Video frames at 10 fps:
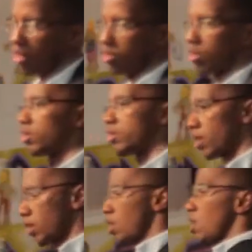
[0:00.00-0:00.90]
to do there is
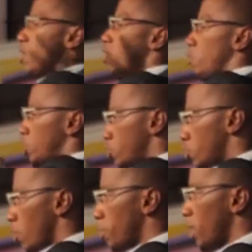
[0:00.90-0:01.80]
going to take
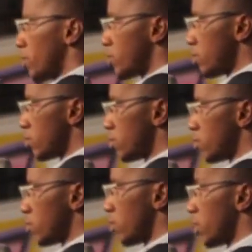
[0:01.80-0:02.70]
what your stock price
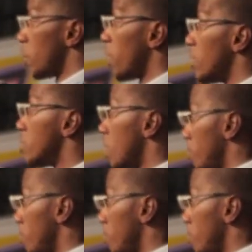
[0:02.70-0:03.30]
is. Right? So by